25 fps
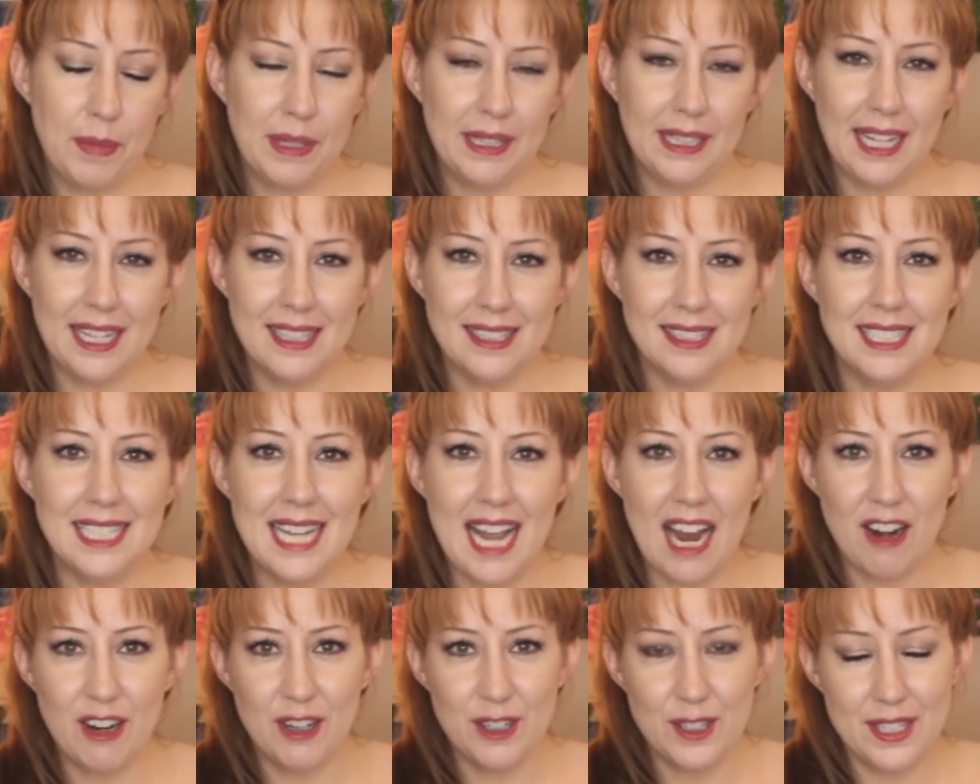But let's
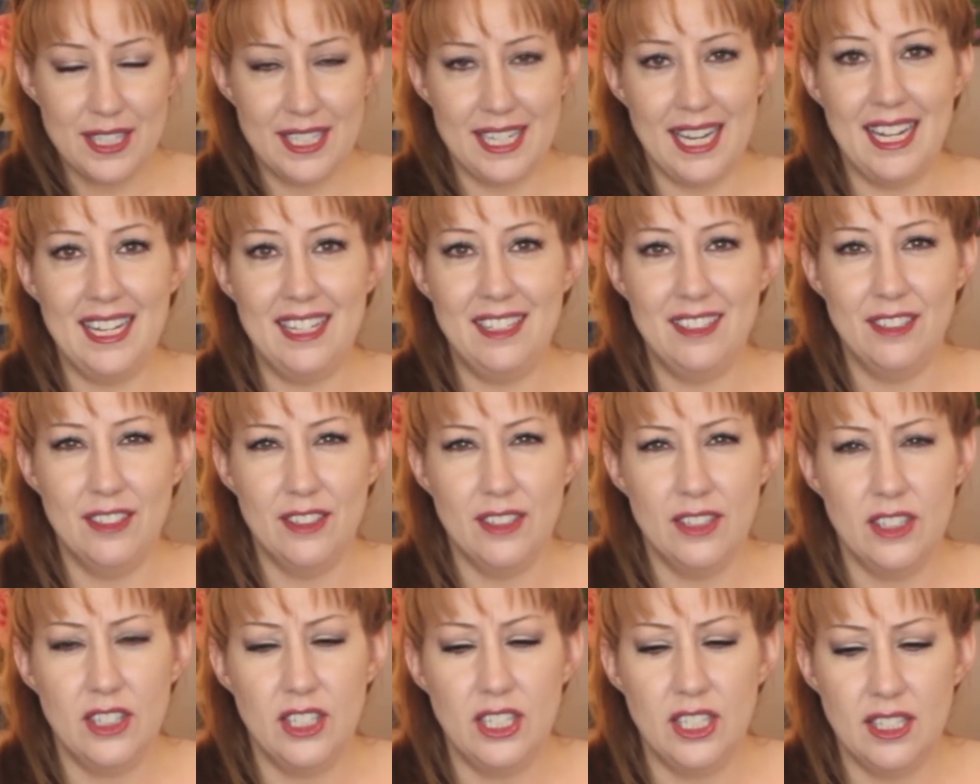narrow it
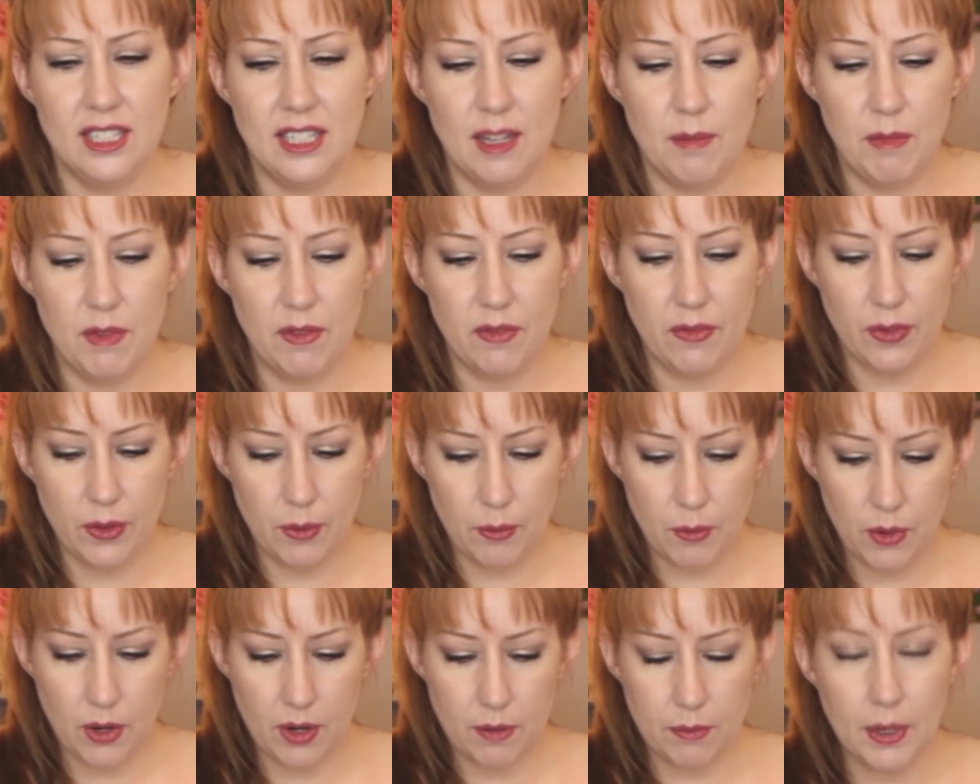down to some of
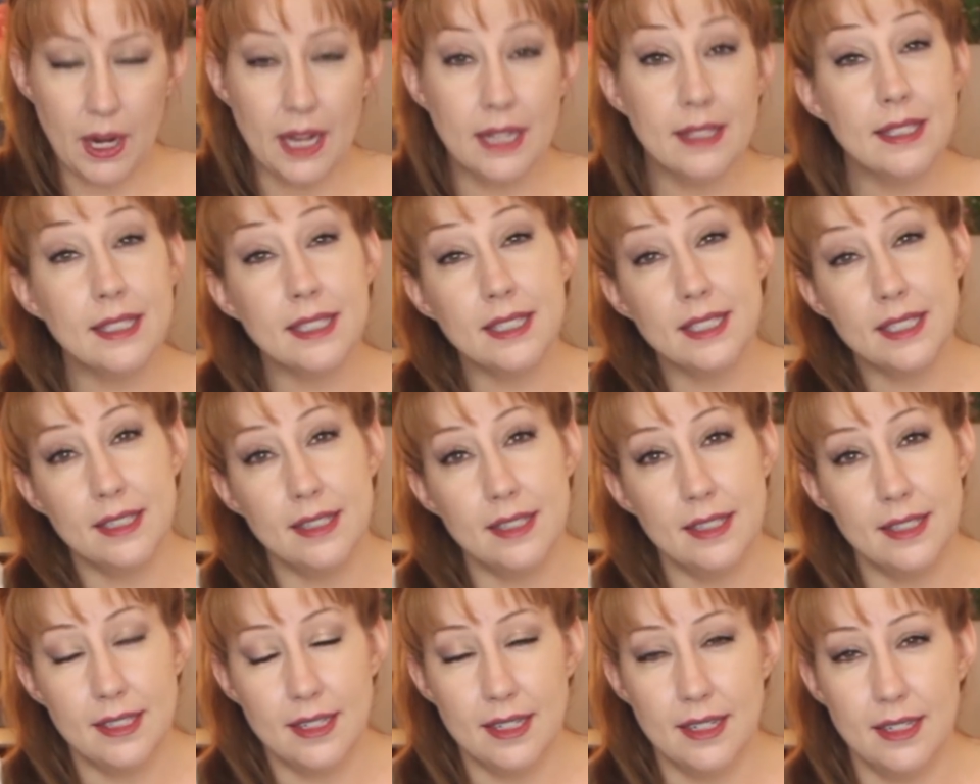the more pressing
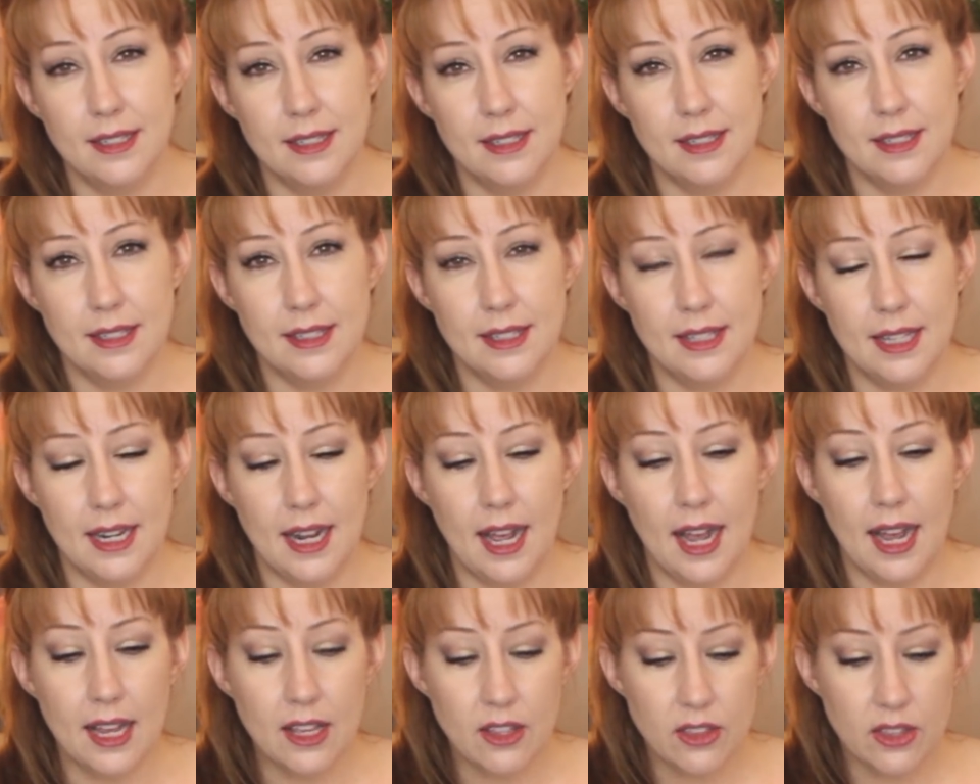concerns that
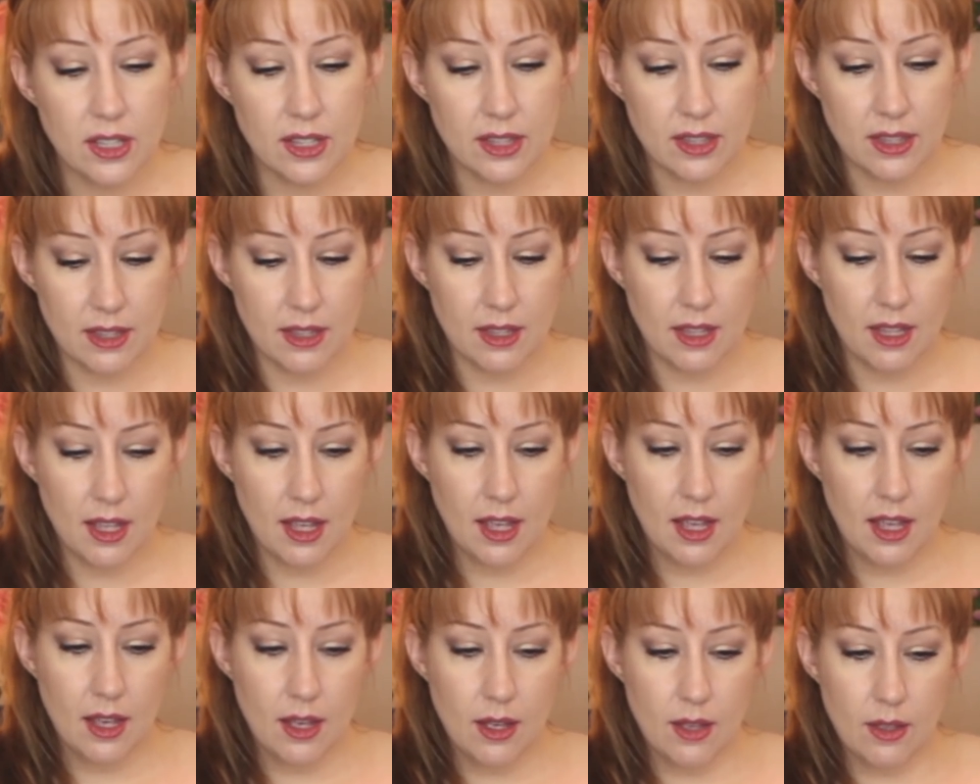I think
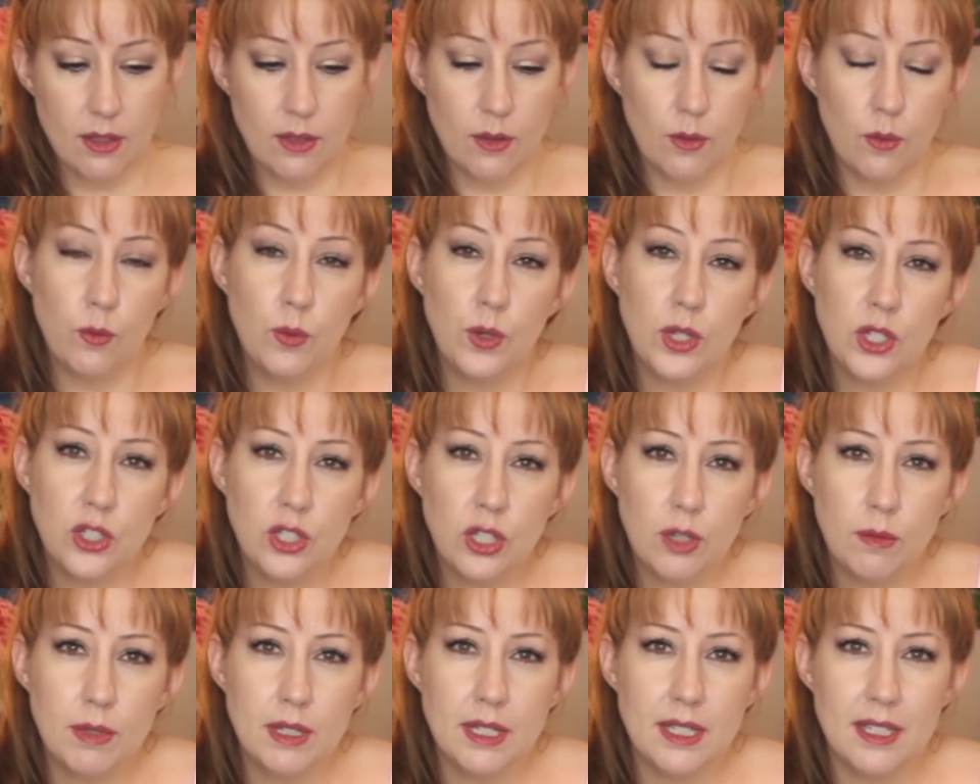we
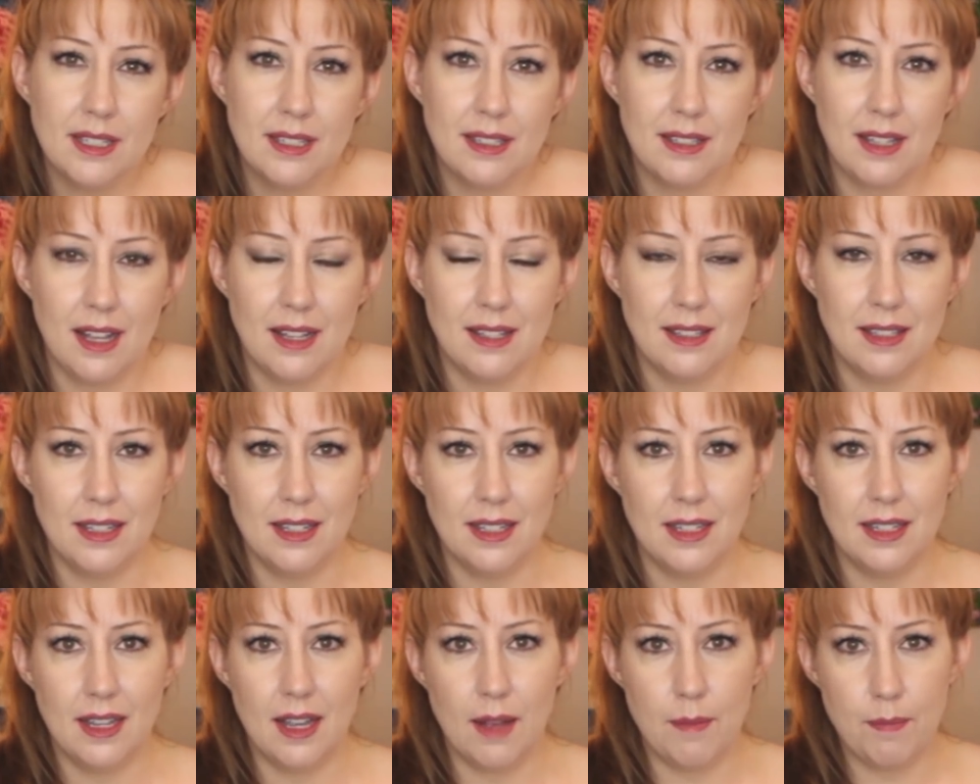should be
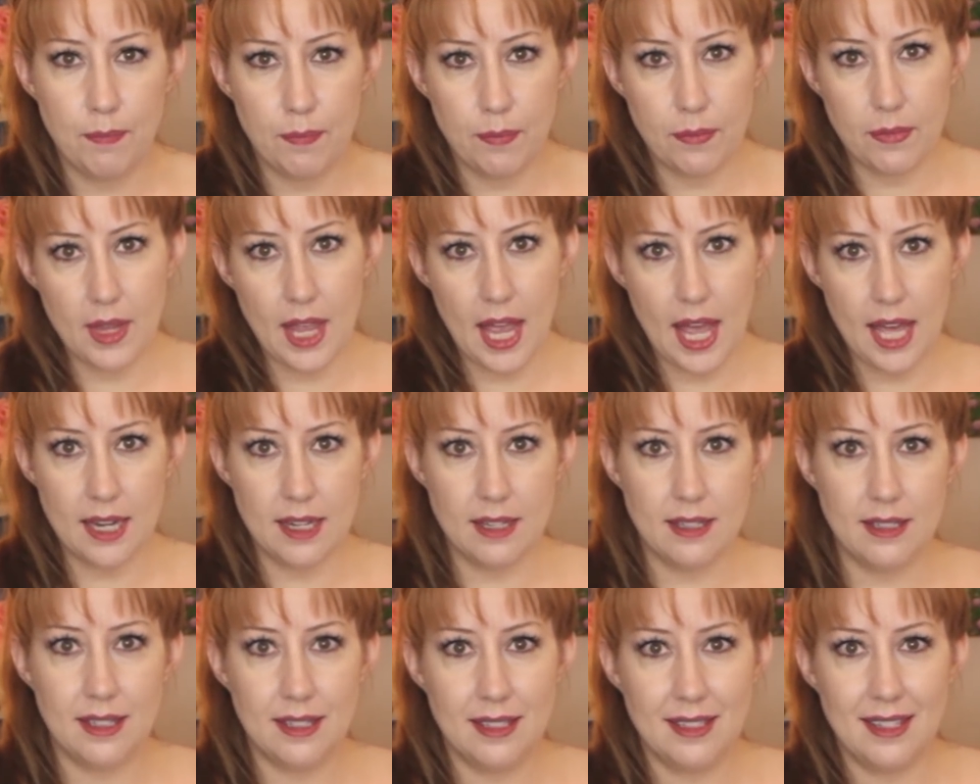discussing at
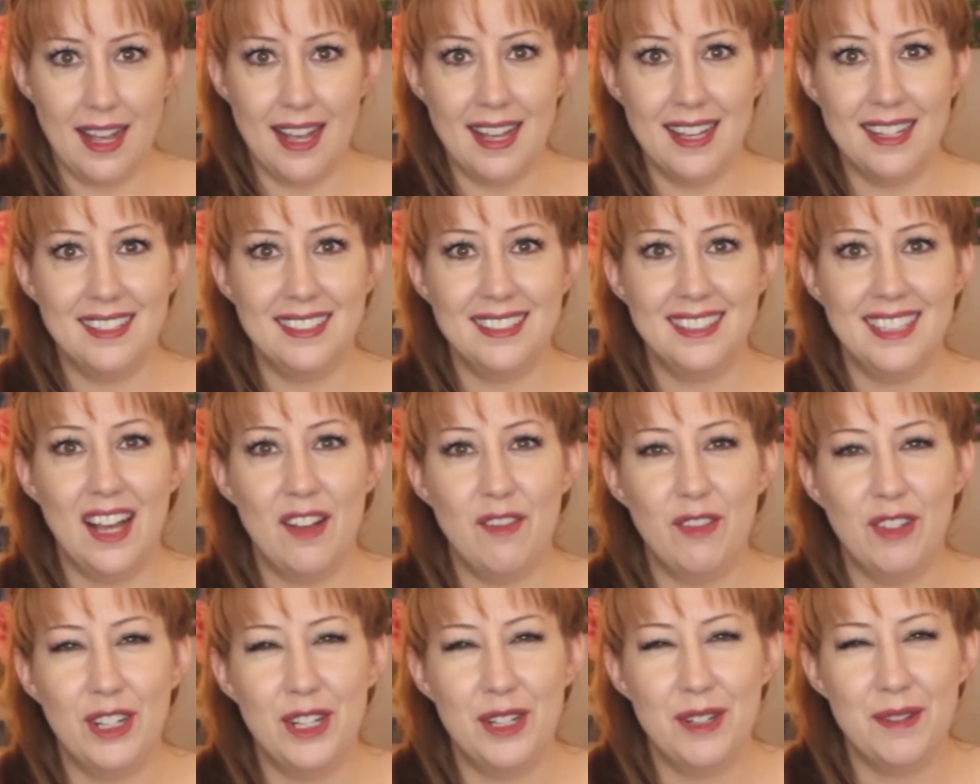a societal
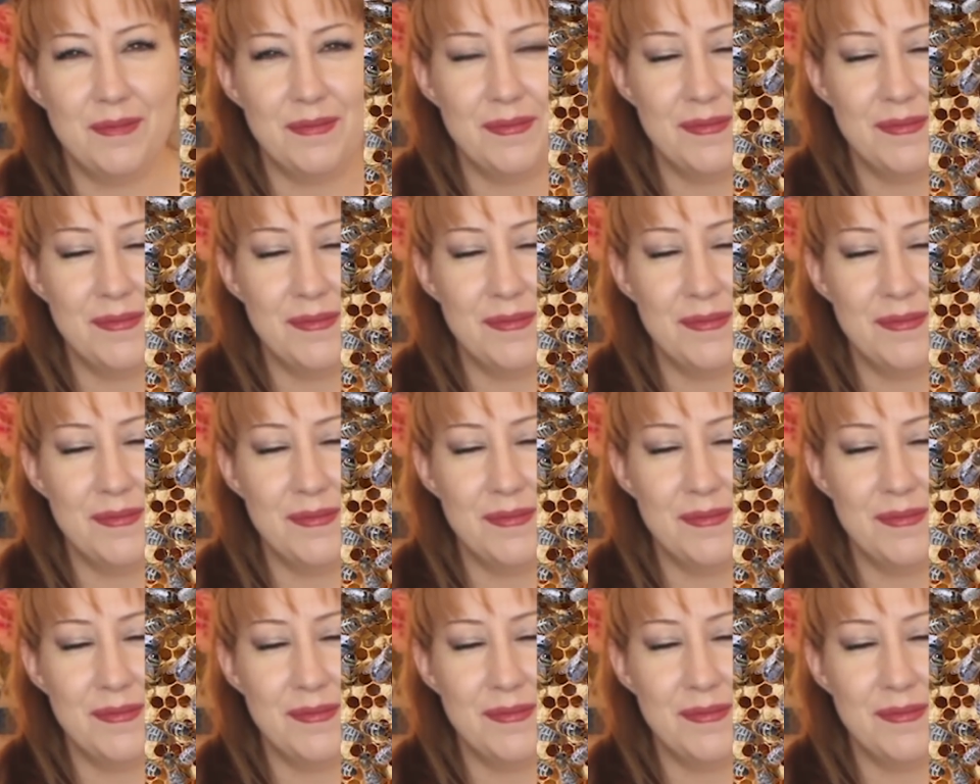level.